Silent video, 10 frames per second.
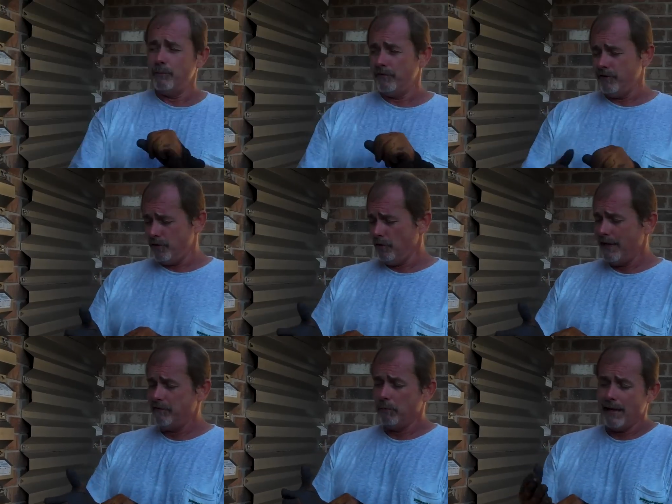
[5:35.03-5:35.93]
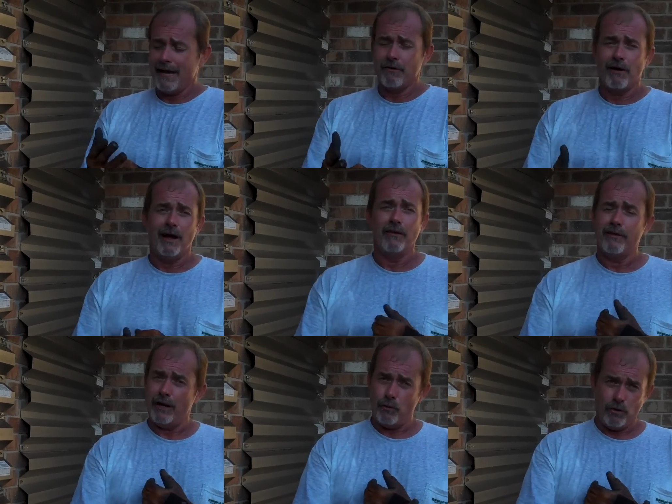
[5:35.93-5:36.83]
If you do leave them laying around,
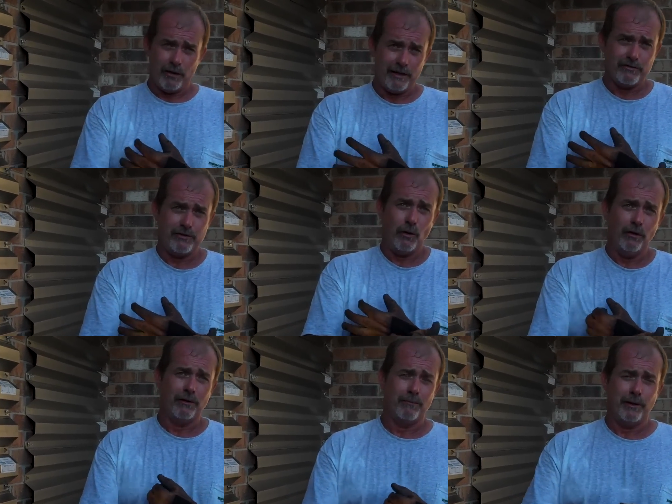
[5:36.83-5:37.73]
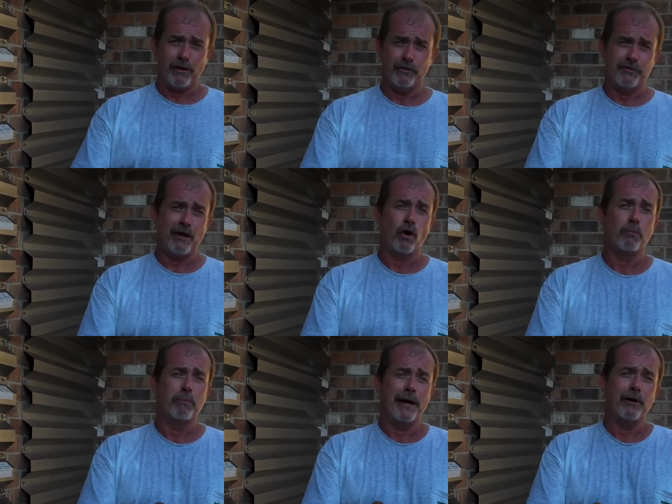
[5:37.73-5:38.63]
they will get stolen because they
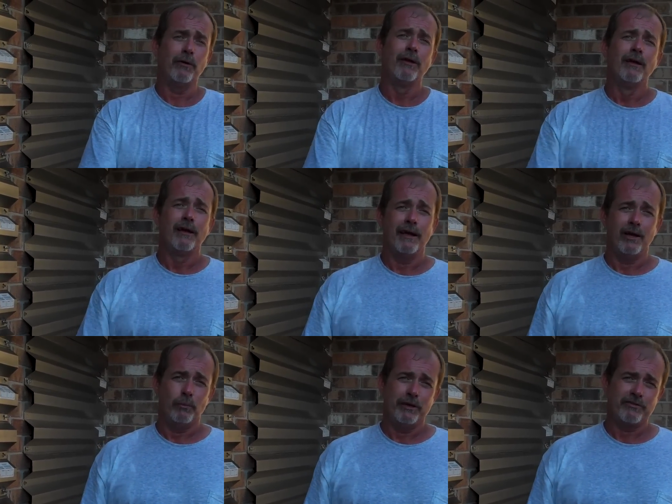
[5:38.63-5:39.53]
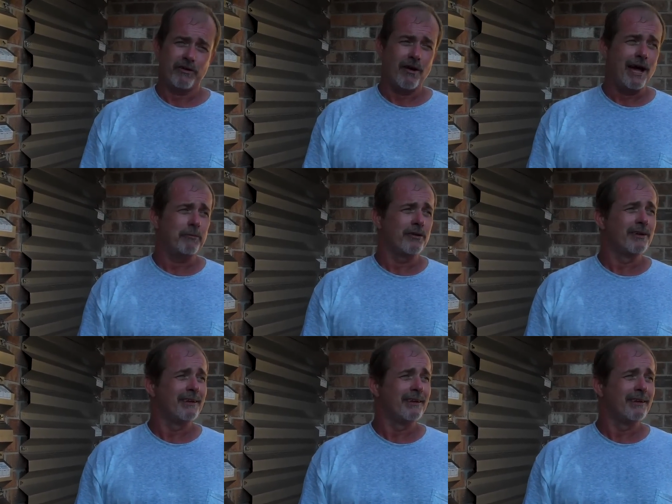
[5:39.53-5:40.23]
are metal and they'll be scrapped.